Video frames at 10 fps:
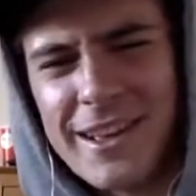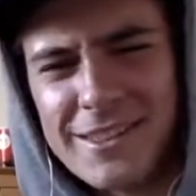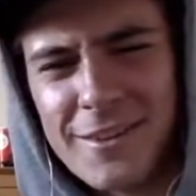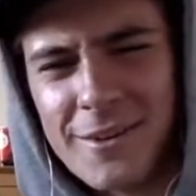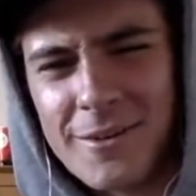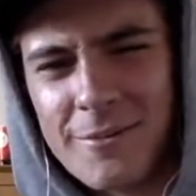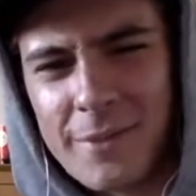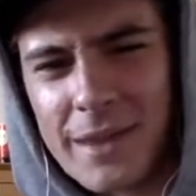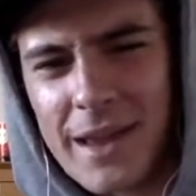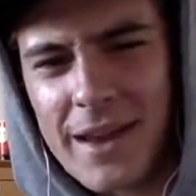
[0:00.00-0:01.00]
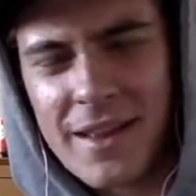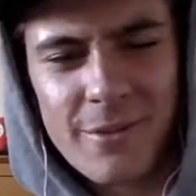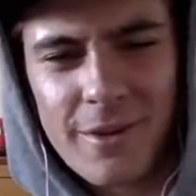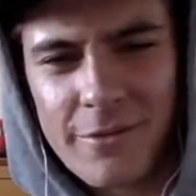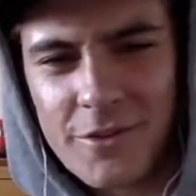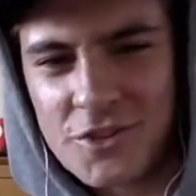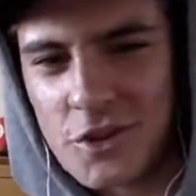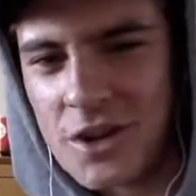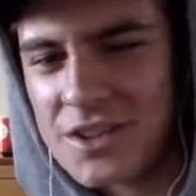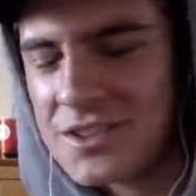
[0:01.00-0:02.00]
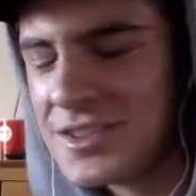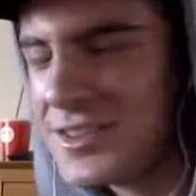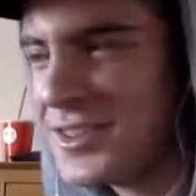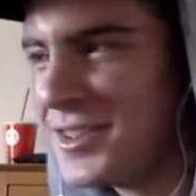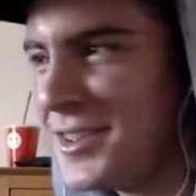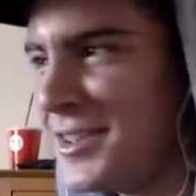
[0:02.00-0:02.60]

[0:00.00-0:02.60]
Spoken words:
Was that the beginning and one of the first tricks?